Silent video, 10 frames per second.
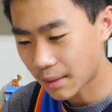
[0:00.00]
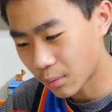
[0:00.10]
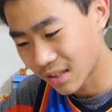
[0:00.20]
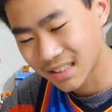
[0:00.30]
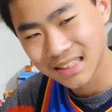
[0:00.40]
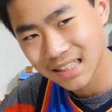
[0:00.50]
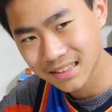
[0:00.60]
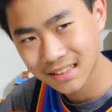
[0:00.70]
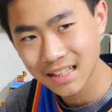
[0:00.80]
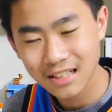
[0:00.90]
time or the
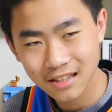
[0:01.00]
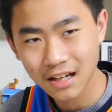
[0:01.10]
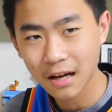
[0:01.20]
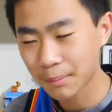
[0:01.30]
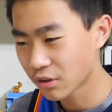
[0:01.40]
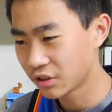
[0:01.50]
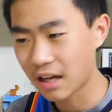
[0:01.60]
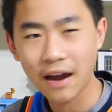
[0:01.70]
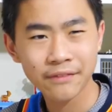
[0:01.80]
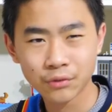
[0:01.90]
16th time. Personally,
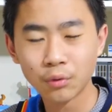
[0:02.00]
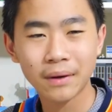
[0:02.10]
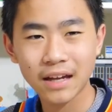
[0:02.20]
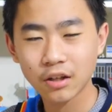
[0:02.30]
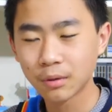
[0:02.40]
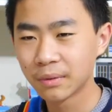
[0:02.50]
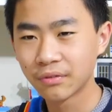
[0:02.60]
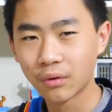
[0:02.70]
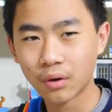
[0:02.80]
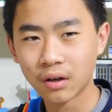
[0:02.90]
I haven't rolled my ankle
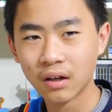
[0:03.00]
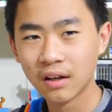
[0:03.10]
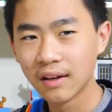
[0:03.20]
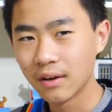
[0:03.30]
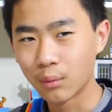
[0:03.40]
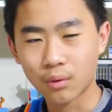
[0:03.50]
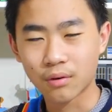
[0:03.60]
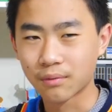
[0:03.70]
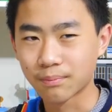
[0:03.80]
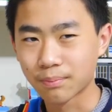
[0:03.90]
before,
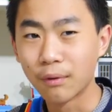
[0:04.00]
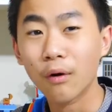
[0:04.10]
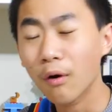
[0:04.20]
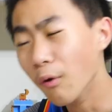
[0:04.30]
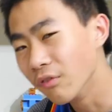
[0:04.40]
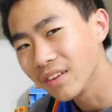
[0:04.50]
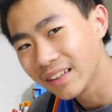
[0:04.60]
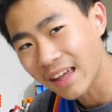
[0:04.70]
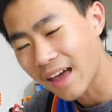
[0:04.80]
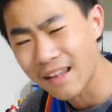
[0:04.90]
or
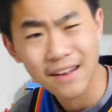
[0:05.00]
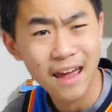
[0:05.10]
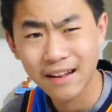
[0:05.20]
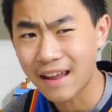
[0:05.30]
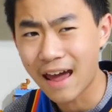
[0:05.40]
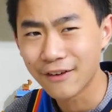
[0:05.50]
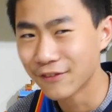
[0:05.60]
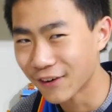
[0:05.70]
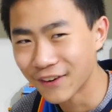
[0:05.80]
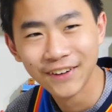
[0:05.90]
hopefully and
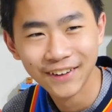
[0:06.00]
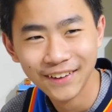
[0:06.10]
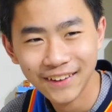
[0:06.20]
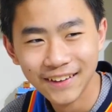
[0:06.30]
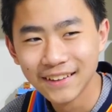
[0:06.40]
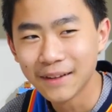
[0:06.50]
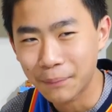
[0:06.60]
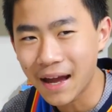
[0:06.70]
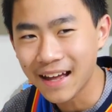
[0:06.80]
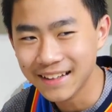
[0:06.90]
ever.
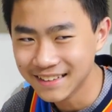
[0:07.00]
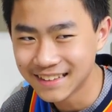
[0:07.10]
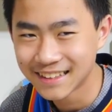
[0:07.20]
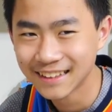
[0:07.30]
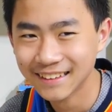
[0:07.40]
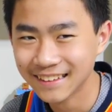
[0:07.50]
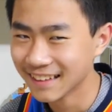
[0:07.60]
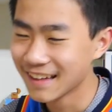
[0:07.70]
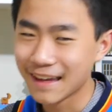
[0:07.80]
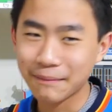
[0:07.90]
Depends.
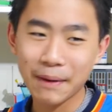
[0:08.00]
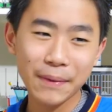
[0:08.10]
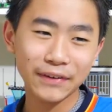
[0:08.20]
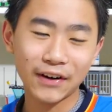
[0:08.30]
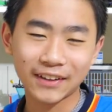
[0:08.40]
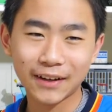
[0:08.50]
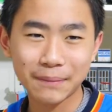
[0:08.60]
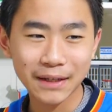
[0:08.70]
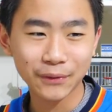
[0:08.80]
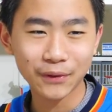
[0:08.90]
It might be knocking on
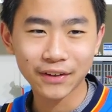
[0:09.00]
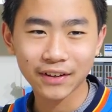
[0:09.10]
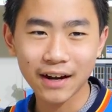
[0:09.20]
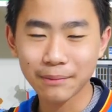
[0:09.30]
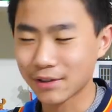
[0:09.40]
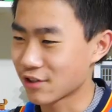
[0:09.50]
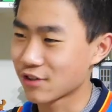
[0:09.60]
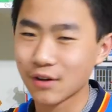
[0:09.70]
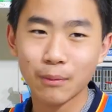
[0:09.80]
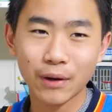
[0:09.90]
my door. I'm not
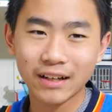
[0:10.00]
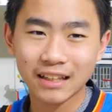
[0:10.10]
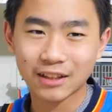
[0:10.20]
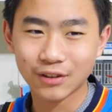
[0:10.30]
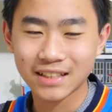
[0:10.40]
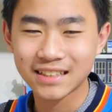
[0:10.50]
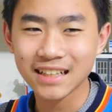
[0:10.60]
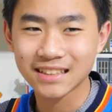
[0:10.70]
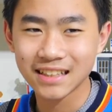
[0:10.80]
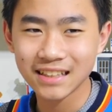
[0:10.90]
sure. I'm wearing the
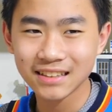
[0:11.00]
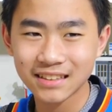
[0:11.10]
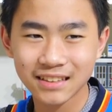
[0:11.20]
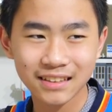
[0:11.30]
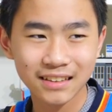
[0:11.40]
36s.